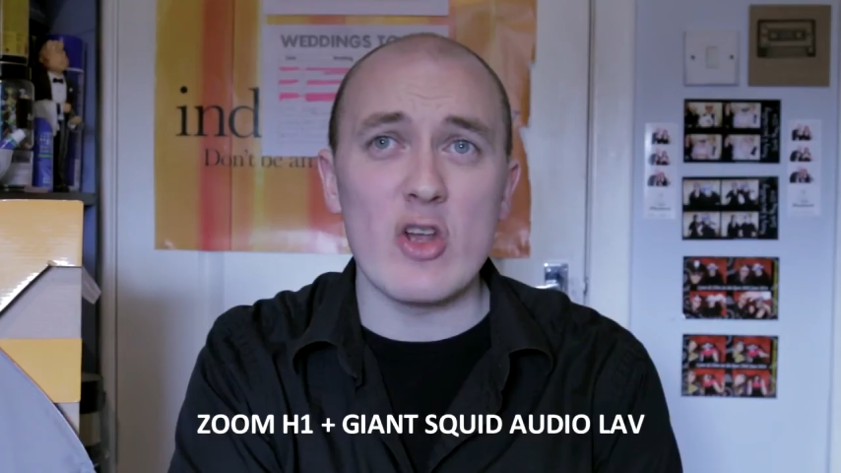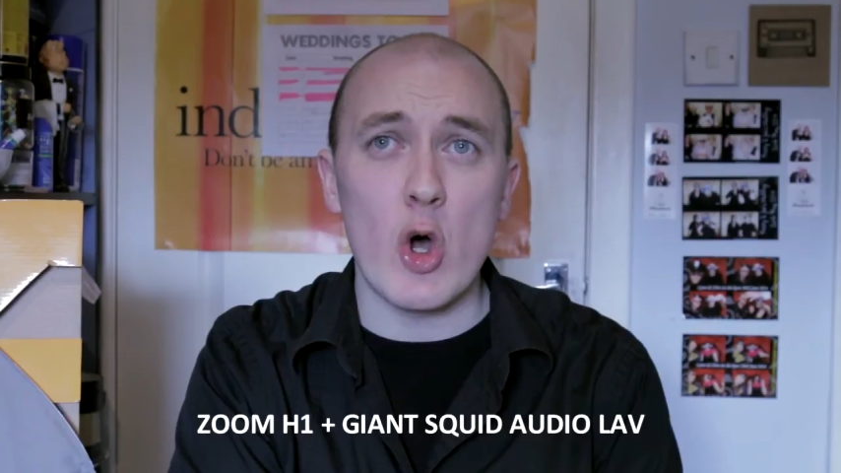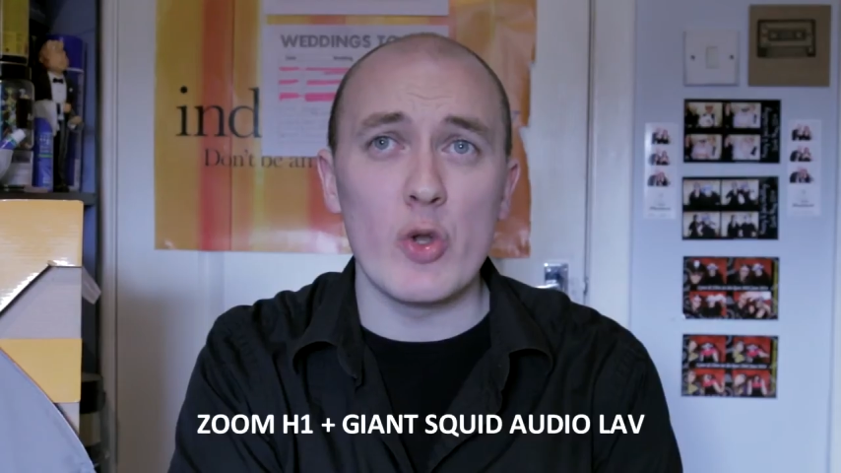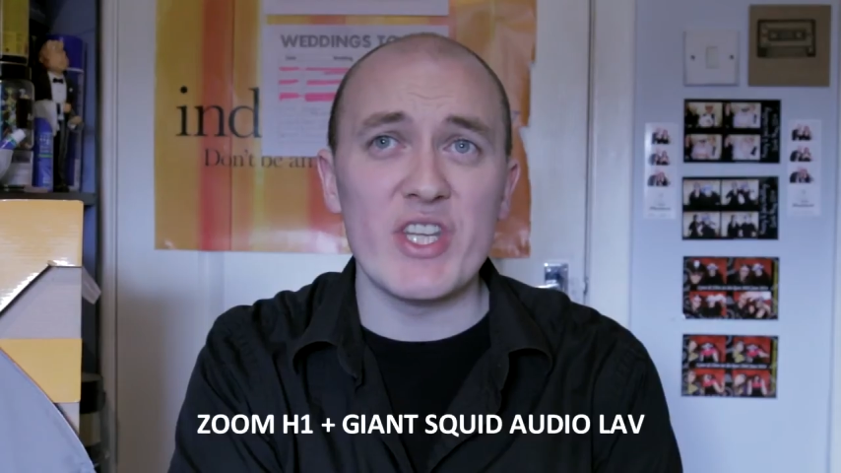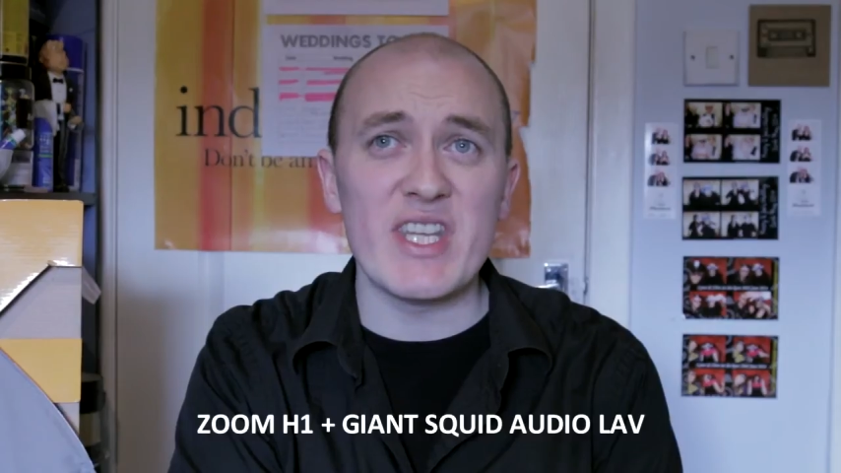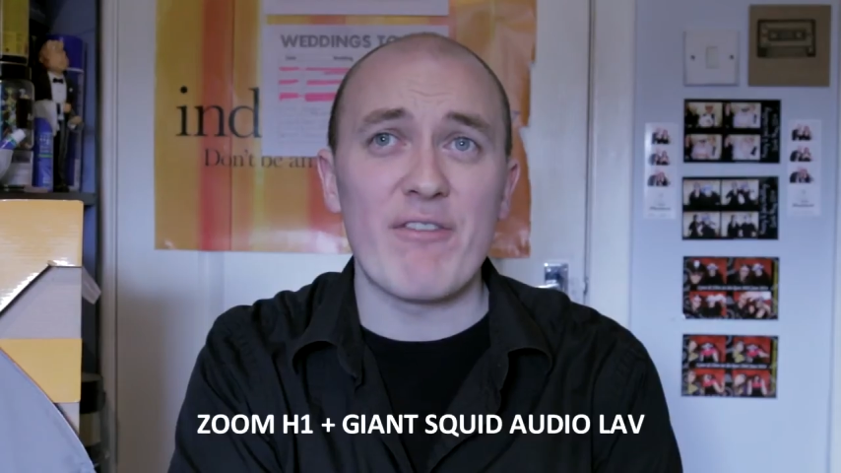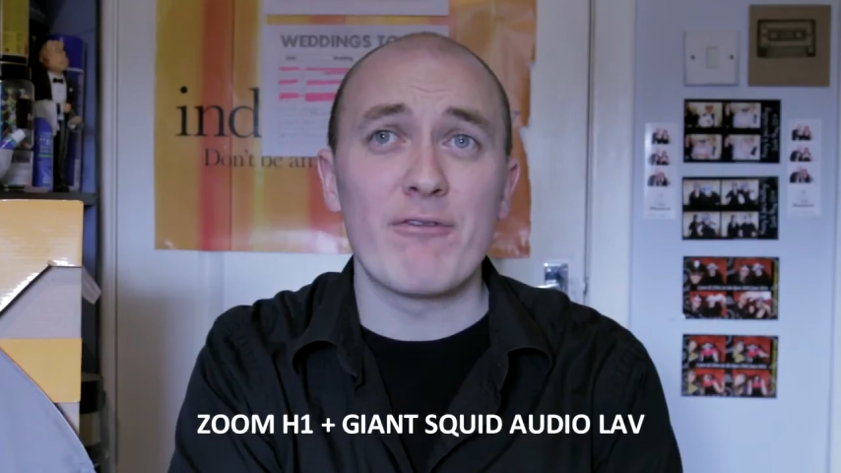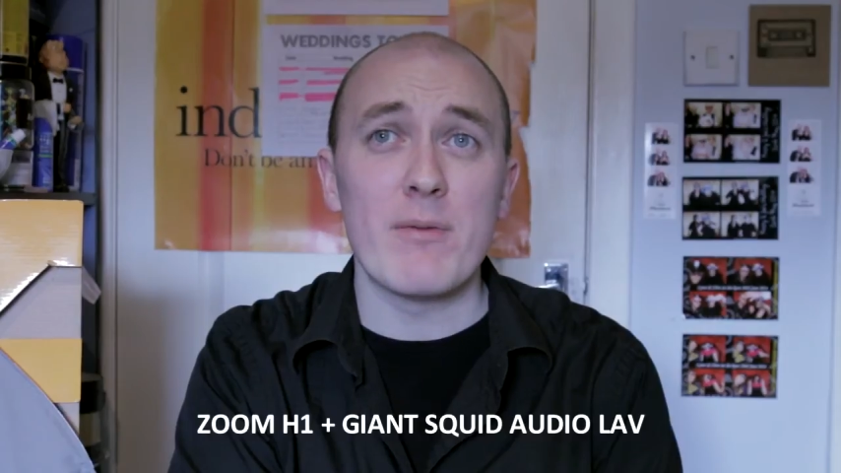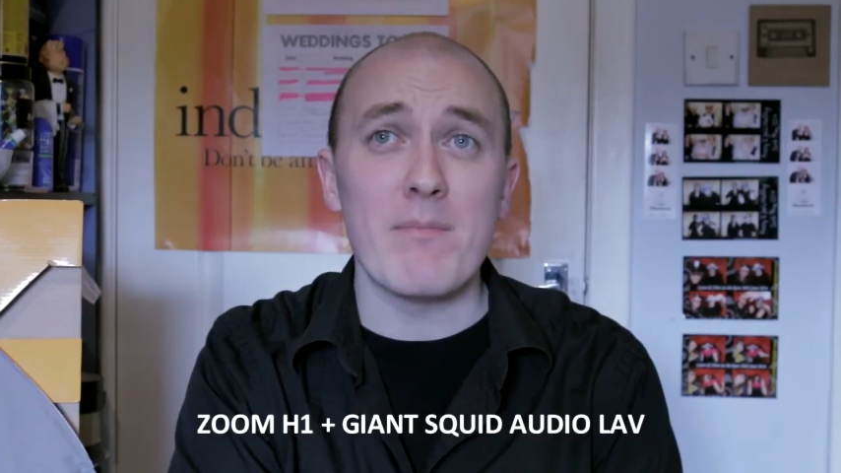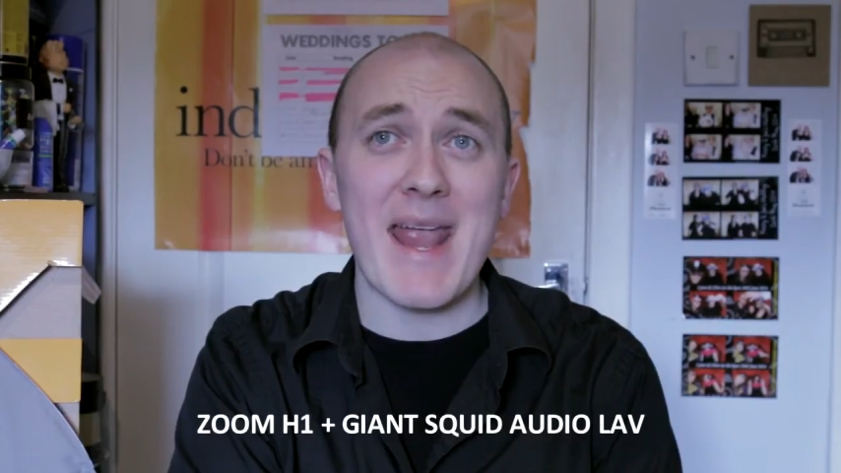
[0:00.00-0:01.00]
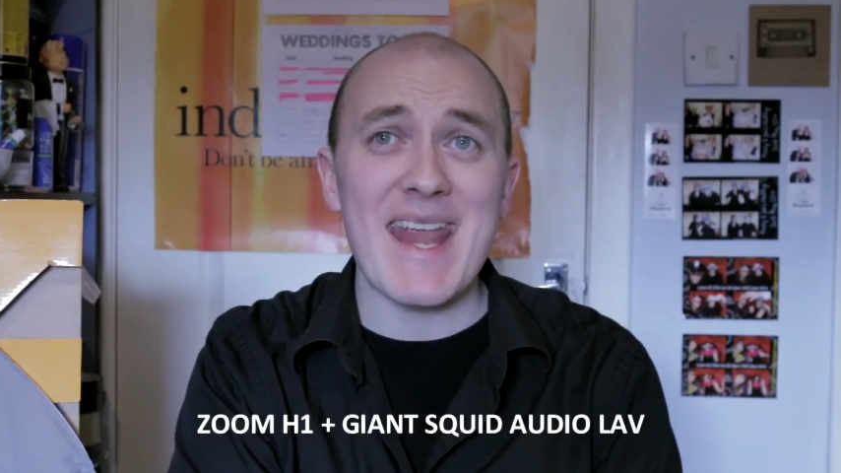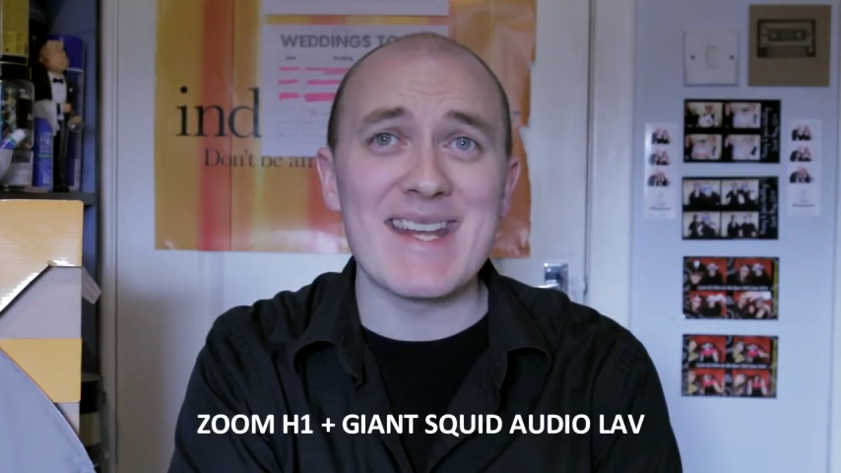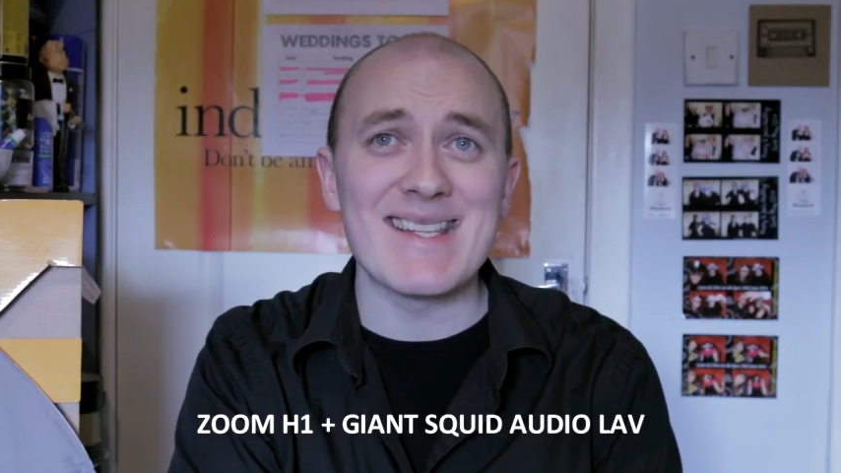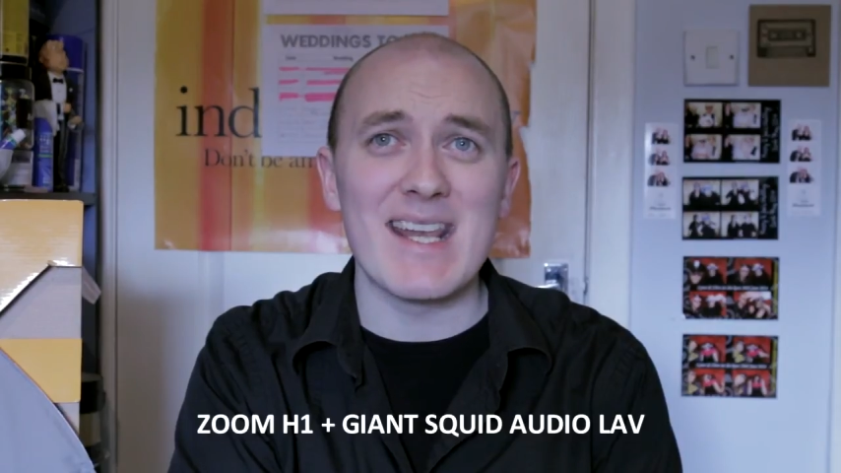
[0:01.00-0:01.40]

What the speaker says: all the different mics